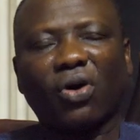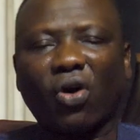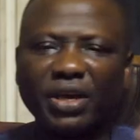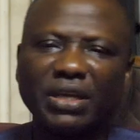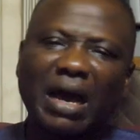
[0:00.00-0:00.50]

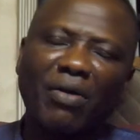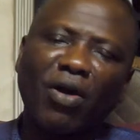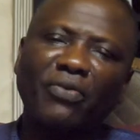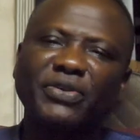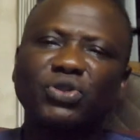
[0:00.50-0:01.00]
Or in
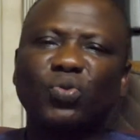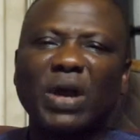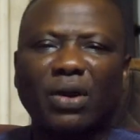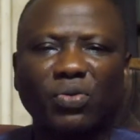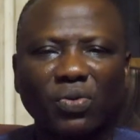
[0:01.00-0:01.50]
our office
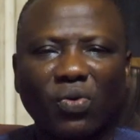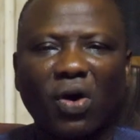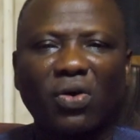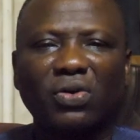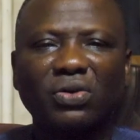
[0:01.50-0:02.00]
where we
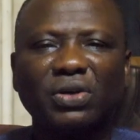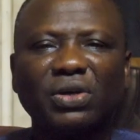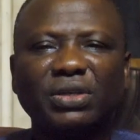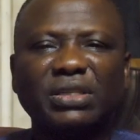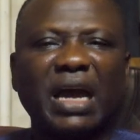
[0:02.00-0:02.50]
work,
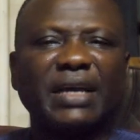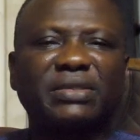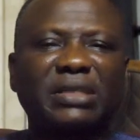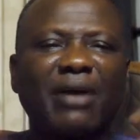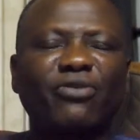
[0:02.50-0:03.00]
there
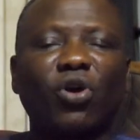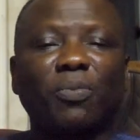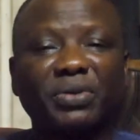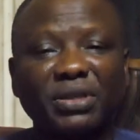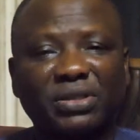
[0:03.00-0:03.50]
is staff
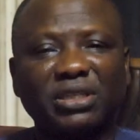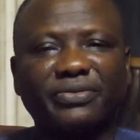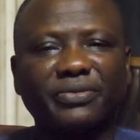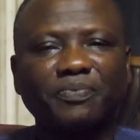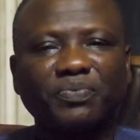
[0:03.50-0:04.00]

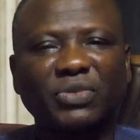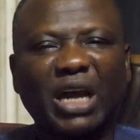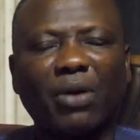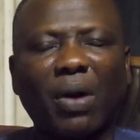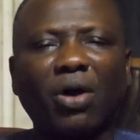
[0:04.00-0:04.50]
cooperative.
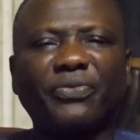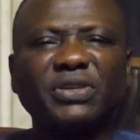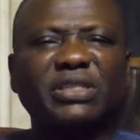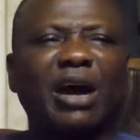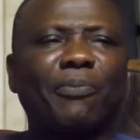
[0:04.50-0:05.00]
Our
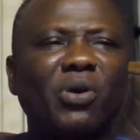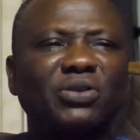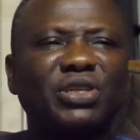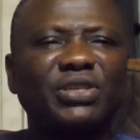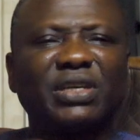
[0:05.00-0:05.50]
office have
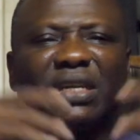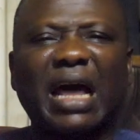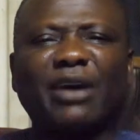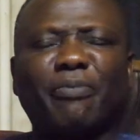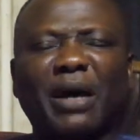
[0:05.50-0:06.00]
purchased a
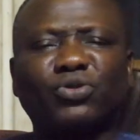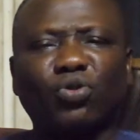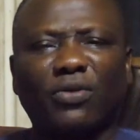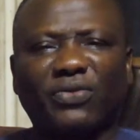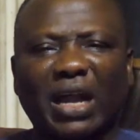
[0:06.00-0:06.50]
large
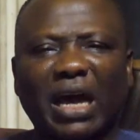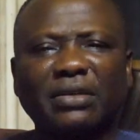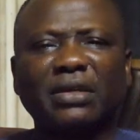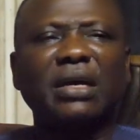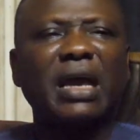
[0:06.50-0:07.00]
parcel of
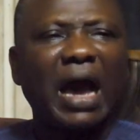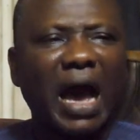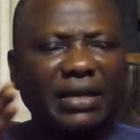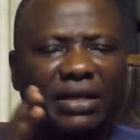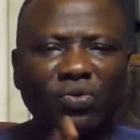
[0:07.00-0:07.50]
land
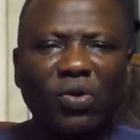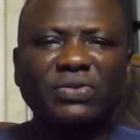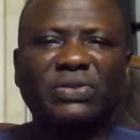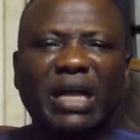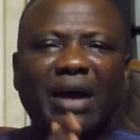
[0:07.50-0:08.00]
and they
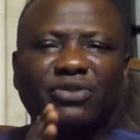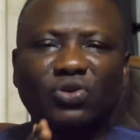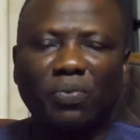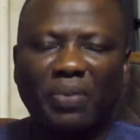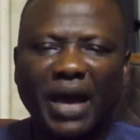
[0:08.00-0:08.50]
want staffs
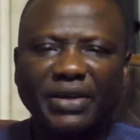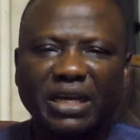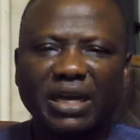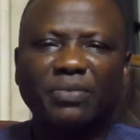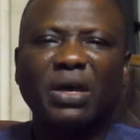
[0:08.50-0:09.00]
to buy
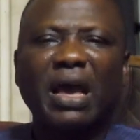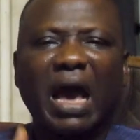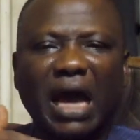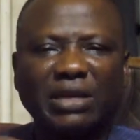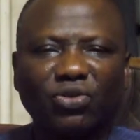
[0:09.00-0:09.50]
them
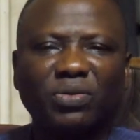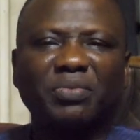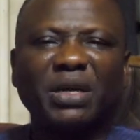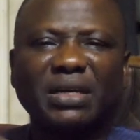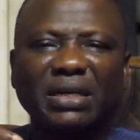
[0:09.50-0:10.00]
and they will
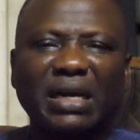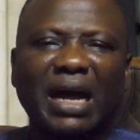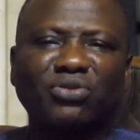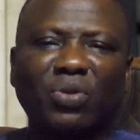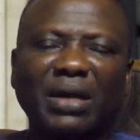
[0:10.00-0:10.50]
be making
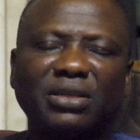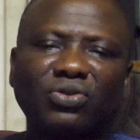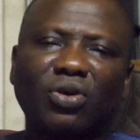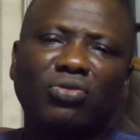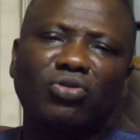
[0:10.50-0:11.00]
gradual
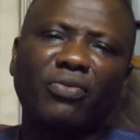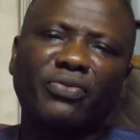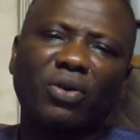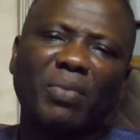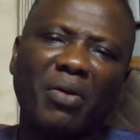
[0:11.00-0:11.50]
deduction
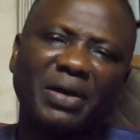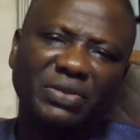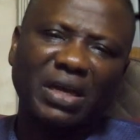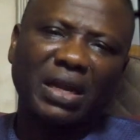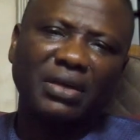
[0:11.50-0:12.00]
from our
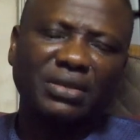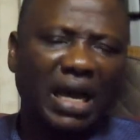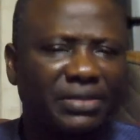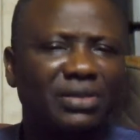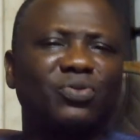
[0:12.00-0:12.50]
salary.
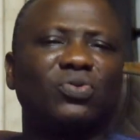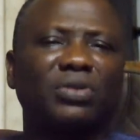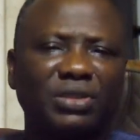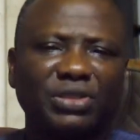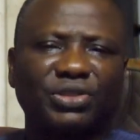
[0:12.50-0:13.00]
That is a
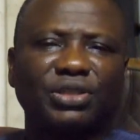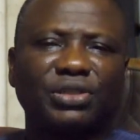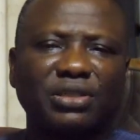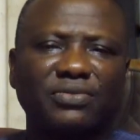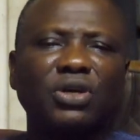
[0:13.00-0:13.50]
good
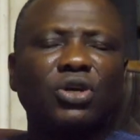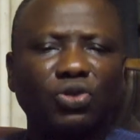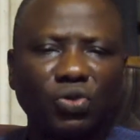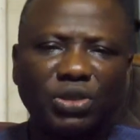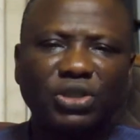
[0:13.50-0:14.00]
initiative.
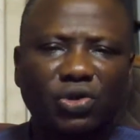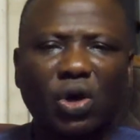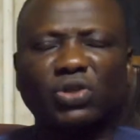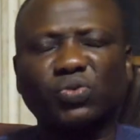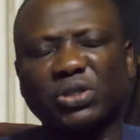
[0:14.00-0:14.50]
You
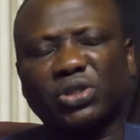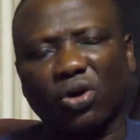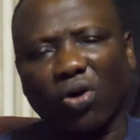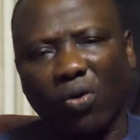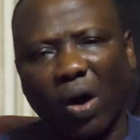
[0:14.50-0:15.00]
discuss with
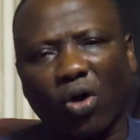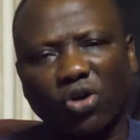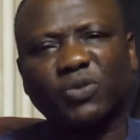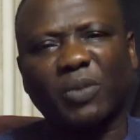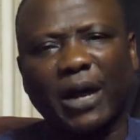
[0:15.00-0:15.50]
your
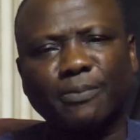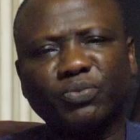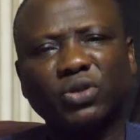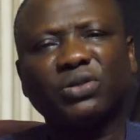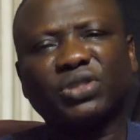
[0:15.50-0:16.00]
husband,
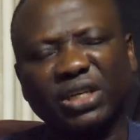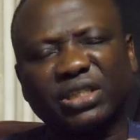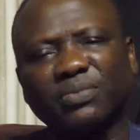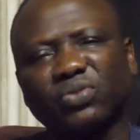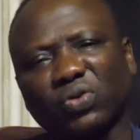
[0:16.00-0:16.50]

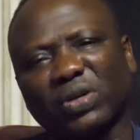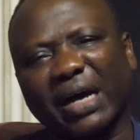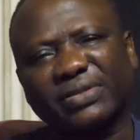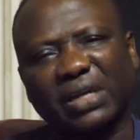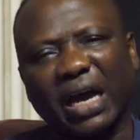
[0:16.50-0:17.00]
take him to
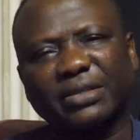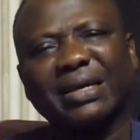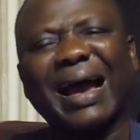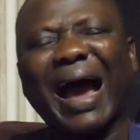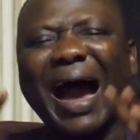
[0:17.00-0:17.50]
that side,
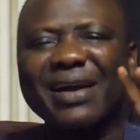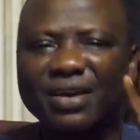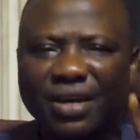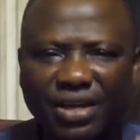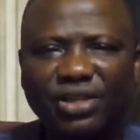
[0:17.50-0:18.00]

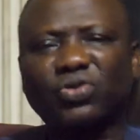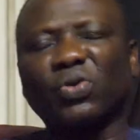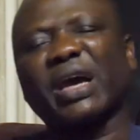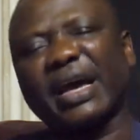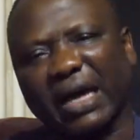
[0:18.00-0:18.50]
agree
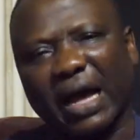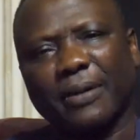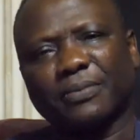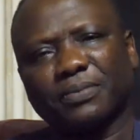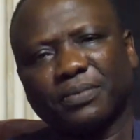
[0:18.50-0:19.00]
together.